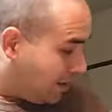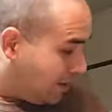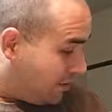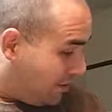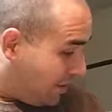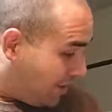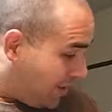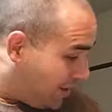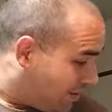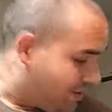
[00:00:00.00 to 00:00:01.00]
You hear
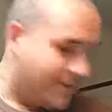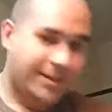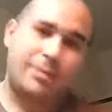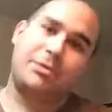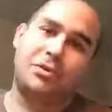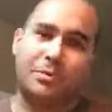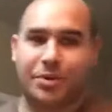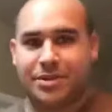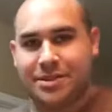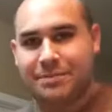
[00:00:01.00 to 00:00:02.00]
that? Got my little
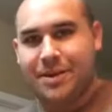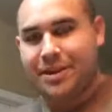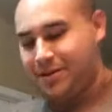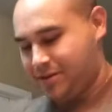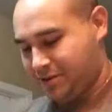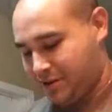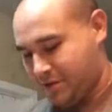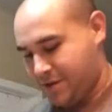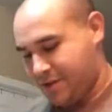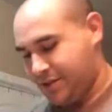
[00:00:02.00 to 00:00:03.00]
boy sitting back here as
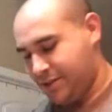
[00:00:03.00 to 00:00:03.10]
always.